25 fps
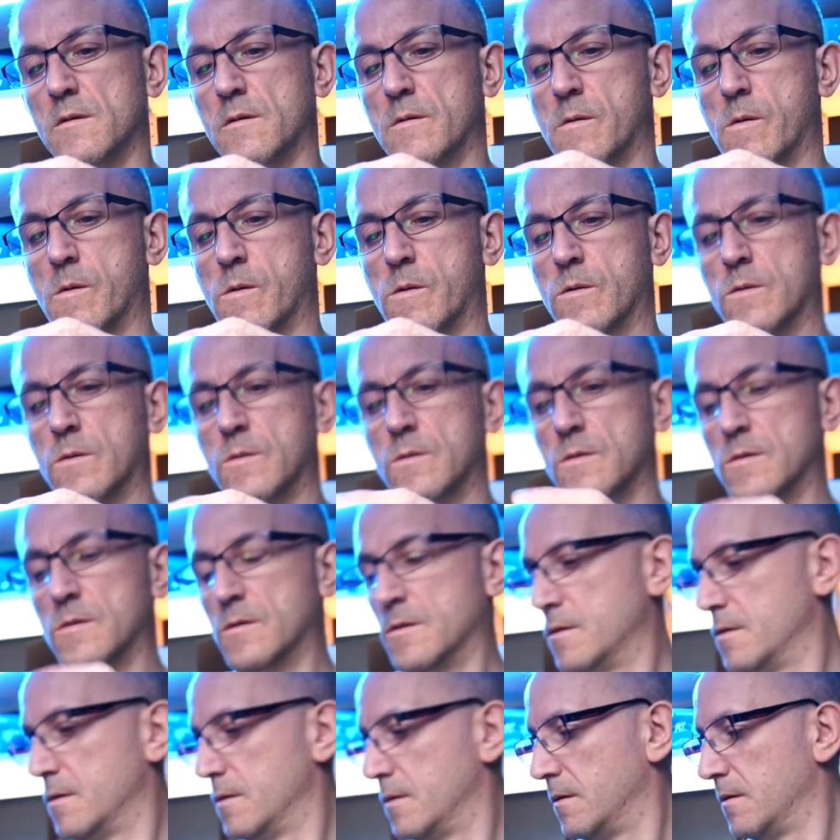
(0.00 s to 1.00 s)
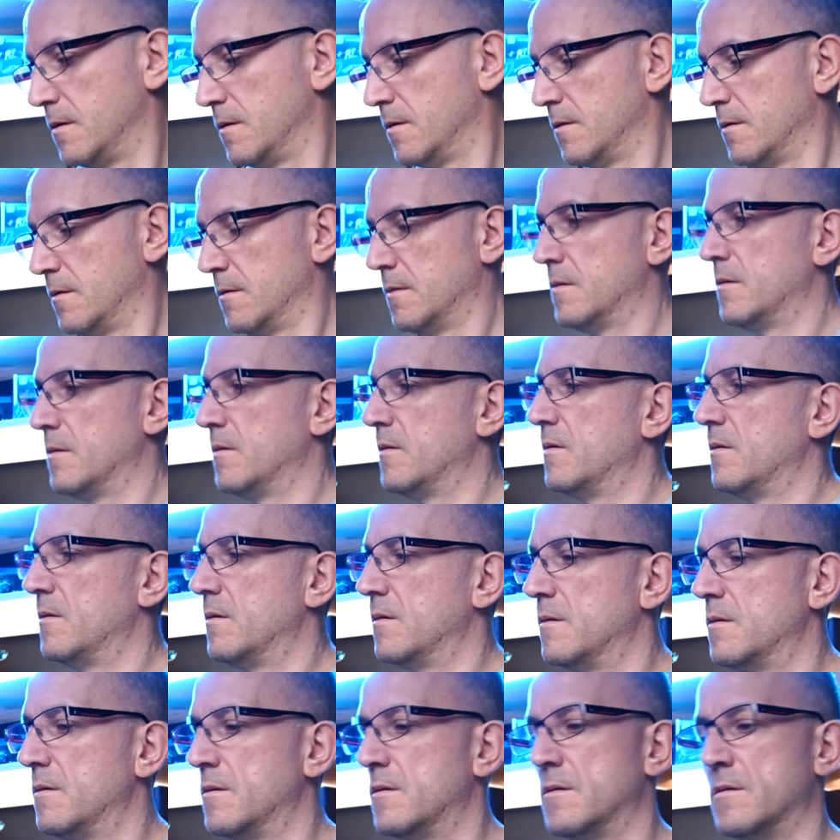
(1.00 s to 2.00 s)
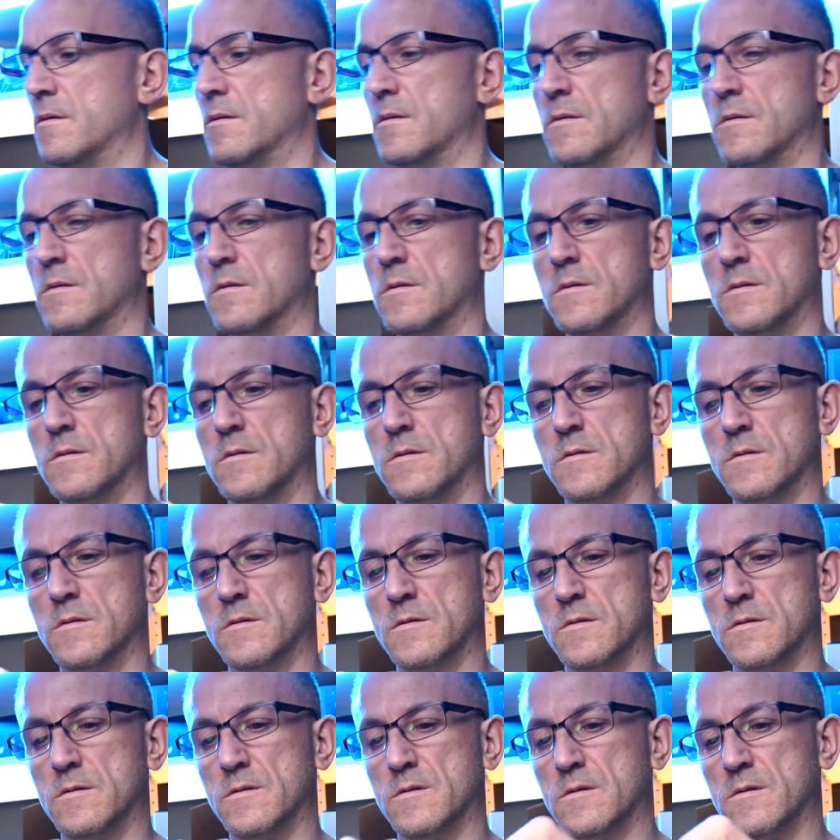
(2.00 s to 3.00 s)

[no speech]